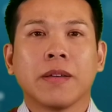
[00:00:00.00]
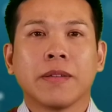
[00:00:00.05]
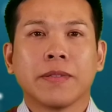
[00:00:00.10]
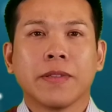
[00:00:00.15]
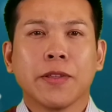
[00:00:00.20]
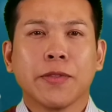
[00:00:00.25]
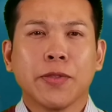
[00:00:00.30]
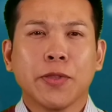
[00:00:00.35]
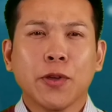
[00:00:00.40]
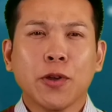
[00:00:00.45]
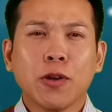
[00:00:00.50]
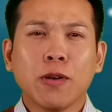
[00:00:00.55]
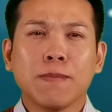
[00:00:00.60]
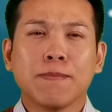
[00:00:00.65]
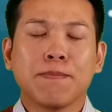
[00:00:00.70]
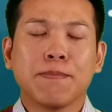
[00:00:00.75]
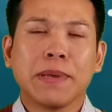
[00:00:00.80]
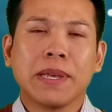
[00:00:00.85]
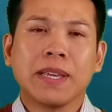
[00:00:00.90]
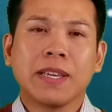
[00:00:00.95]
The
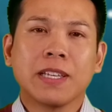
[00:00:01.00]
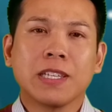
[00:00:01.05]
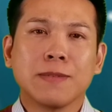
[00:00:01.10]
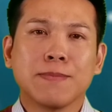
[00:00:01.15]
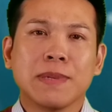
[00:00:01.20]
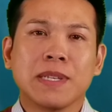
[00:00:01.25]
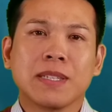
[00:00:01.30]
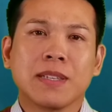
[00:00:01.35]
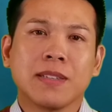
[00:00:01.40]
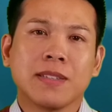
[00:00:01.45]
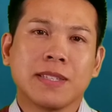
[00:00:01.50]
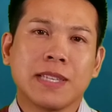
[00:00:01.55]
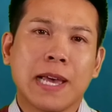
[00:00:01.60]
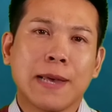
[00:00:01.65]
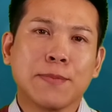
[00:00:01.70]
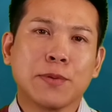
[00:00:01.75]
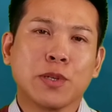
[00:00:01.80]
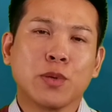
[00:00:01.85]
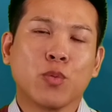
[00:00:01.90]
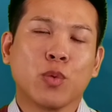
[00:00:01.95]
third biggest
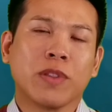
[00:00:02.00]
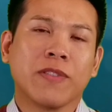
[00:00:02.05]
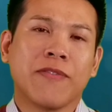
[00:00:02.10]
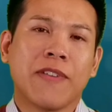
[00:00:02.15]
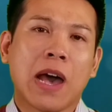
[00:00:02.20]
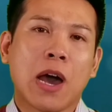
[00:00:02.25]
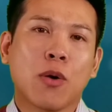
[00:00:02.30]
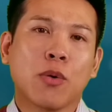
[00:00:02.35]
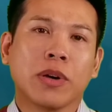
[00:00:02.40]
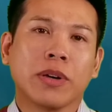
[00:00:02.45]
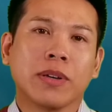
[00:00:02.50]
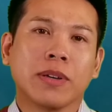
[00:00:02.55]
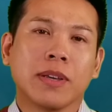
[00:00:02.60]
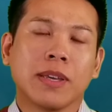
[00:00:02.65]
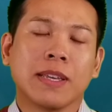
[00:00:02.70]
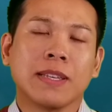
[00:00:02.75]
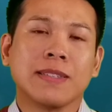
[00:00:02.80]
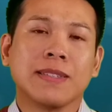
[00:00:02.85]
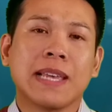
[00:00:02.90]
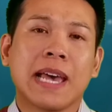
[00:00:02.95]
misconception with VAWA
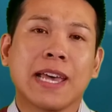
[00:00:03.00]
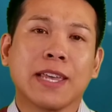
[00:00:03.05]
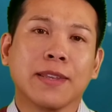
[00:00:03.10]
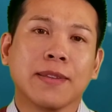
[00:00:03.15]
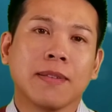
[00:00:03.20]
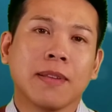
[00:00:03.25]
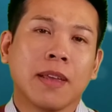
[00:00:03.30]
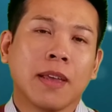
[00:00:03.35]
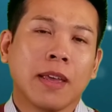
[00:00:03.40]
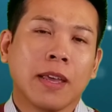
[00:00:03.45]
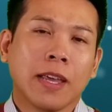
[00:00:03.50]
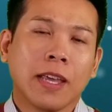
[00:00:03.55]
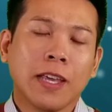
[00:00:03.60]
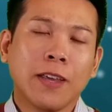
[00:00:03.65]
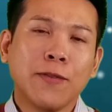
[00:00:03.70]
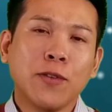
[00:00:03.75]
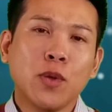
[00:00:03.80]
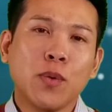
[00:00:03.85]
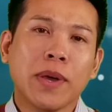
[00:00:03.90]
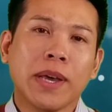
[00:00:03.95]
is that
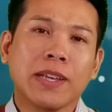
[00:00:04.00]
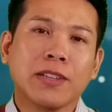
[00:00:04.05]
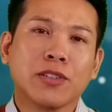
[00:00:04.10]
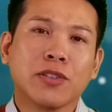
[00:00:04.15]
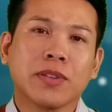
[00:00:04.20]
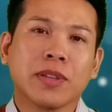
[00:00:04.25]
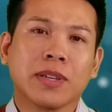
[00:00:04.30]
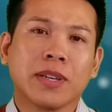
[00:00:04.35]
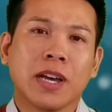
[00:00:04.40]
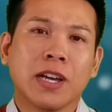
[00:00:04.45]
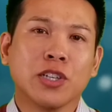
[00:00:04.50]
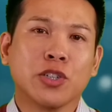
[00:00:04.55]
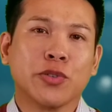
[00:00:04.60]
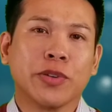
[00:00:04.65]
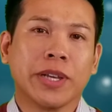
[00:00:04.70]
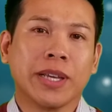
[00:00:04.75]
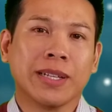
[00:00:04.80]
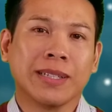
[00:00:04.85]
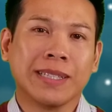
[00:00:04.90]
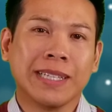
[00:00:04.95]
if you enter the
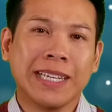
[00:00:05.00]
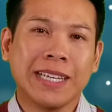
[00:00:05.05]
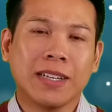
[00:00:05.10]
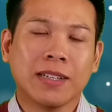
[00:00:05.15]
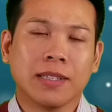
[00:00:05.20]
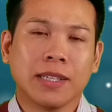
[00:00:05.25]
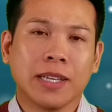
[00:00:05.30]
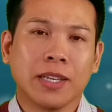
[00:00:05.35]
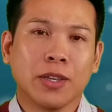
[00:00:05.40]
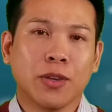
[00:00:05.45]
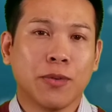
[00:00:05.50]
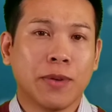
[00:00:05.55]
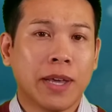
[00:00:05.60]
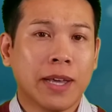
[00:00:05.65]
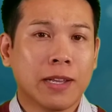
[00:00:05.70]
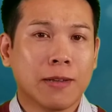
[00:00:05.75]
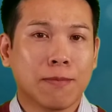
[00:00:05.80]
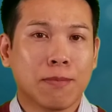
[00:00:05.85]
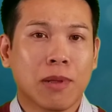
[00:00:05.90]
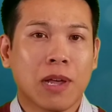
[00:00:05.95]
country illegally, you
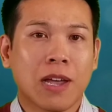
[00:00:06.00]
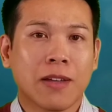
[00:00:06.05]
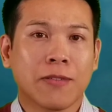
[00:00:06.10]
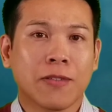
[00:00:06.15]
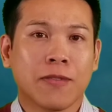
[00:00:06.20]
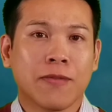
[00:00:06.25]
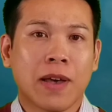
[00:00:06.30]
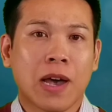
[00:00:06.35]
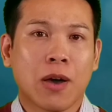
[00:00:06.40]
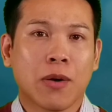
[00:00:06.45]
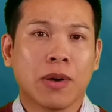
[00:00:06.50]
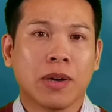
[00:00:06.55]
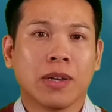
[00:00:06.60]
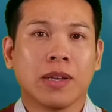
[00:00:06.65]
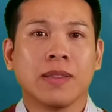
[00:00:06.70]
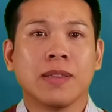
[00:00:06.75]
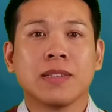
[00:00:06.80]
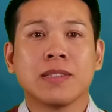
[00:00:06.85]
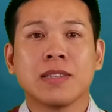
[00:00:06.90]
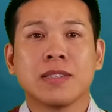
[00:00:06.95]
can apply for VAWA,
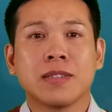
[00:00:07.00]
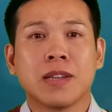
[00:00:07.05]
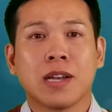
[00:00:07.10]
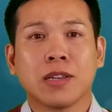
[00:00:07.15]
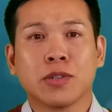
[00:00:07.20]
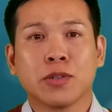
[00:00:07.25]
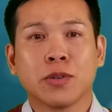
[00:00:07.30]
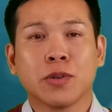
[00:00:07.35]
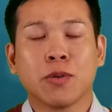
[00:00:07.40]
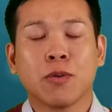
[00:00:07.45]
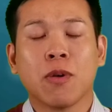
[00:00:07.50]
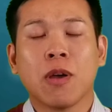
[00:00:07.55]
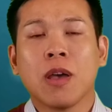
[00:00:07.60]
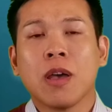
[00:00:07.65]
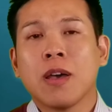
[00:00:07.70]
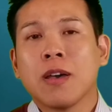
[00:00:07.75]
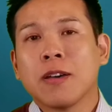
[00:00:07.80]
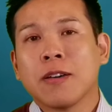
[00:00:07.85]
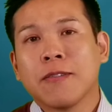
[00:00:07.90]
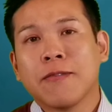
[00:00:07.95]
and this is not true.
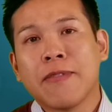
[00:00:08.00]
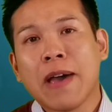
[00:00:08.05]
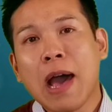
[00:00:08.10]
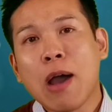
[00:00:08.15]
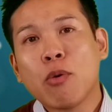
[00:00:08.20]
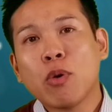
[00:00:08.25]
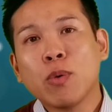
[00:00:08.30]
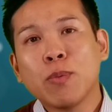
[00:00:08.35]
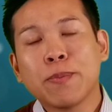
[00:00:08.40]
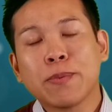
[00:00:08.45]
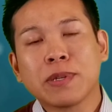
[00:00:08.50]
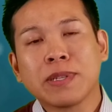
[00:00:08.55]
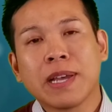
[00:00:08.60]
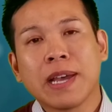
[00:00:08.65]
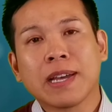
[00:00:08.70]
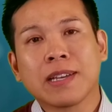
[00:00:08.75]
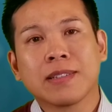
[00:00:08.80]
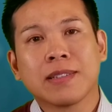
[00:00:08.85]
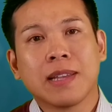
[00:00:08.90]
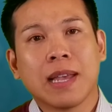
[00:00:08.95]
VAWA
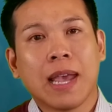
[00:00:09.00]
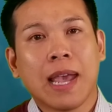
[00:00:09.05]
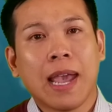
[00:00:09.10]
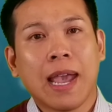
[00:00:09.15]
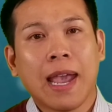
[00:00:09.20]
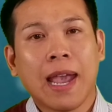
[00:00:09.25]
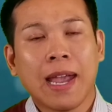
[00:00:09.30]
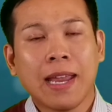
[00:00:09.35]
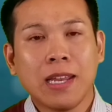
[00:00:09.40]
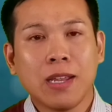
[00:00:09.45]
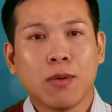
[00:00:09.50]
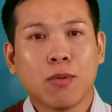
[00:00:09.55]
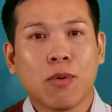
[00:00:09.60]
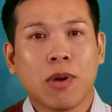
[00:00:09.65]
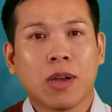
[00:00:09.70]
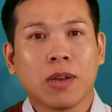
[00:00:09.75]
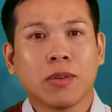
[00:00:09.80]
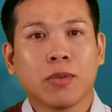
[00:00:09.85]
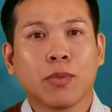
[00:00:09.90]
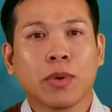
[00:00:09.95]
protects
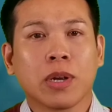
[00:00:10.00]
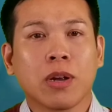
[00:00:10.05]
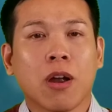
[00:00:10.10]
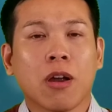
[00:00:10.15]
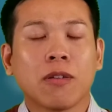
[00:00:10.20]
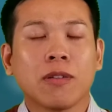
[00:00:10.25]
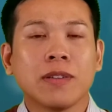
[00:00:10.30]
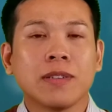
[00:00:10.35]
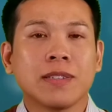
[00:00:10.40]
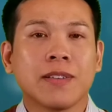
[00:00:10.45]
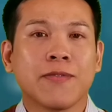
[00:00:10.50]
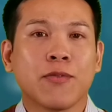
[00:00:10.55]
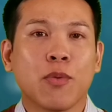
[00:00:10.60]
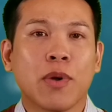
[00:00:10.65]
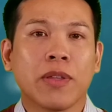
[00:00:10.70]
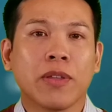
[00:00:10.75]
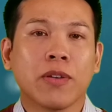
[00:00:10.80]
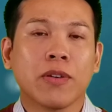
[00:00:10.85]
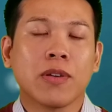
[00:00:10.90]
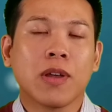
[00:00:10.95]
anyone, regardless of
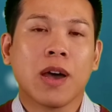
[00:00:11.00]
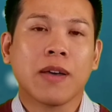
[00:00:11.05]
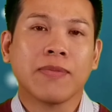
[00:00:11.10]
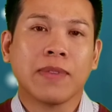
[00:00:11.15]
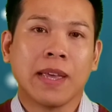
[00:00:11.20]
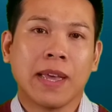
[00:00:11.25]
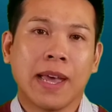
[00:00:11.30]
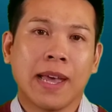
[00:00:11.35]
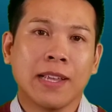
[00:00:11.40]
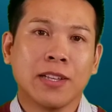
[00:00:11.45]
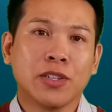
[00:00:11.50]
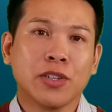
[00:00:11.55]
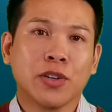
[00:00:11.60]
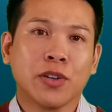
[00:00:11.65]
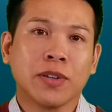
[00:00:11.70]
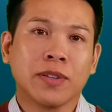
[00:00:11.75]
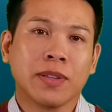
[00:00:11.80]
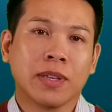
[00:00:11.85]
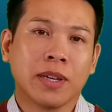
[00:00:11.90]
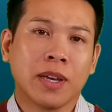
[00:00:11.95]
whether or not they
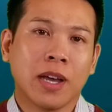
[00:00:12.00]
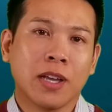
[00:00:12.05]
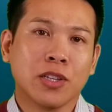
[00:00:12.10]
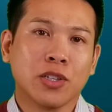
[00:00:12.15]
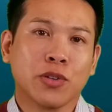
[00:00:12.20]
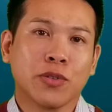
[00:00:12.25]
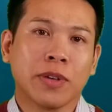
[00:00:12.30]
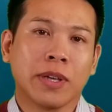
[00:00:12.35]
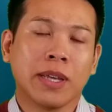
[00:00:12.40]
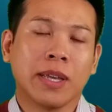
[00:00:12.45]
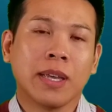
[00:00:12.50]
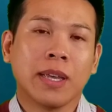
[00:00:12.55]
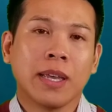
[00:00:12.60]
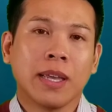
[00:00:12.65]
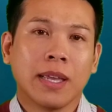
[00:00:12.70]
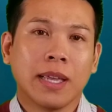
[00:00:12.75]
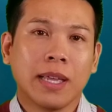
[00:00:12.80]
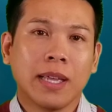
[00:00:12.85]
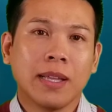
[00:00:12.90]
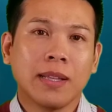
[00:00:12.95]
entered the country
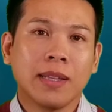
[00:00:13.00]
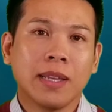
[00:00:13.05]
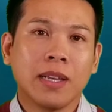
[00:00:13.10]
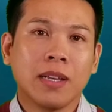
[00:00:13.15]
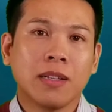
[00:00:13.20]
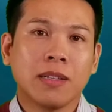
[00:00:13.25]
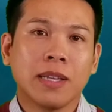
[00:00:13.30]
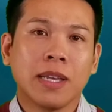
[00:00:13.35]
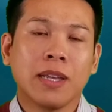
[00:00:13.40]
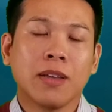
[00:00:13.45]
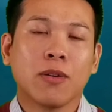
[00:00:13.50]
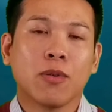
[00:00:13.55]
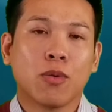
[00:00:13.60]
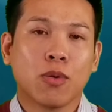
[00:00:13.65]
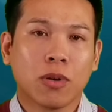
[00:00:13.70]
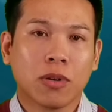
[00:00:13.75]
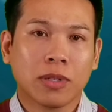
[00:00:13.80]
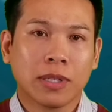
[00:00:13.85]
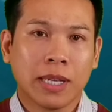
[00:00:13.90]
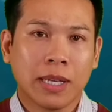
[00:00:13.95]
illegally
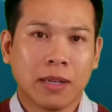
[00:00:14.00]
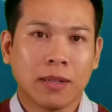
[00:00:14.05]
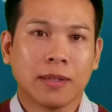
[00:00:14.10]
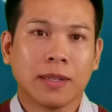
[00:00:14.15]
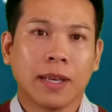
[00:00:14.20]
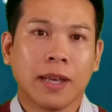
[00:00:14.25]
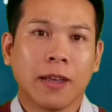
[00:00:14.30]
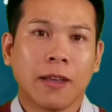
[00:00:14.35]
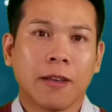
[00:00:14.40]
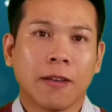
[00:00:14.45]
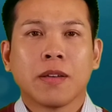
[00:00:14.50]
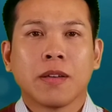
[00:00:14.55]
or legally.